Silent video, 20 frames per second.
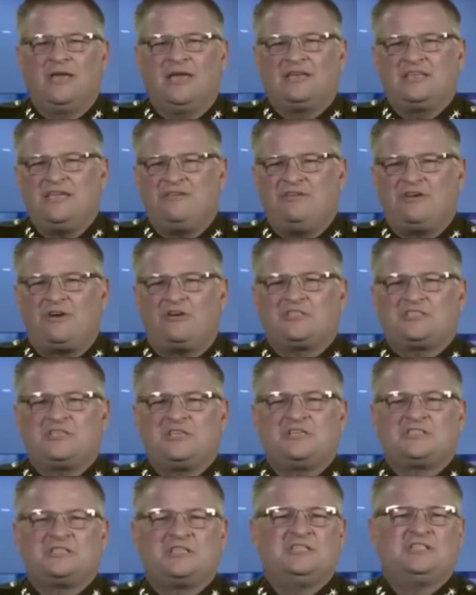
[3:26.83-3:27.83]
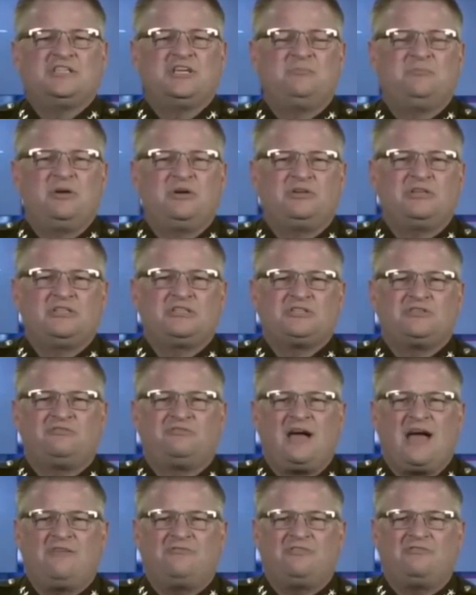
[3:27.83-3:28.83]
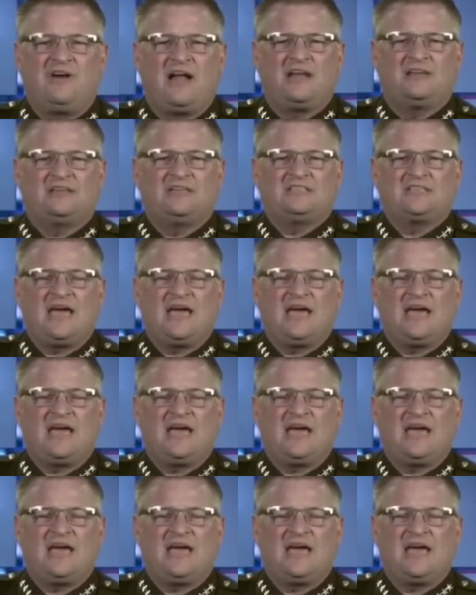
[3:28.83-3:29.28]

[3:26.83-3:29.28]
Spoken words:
And giving our citizens the ability to survive a violent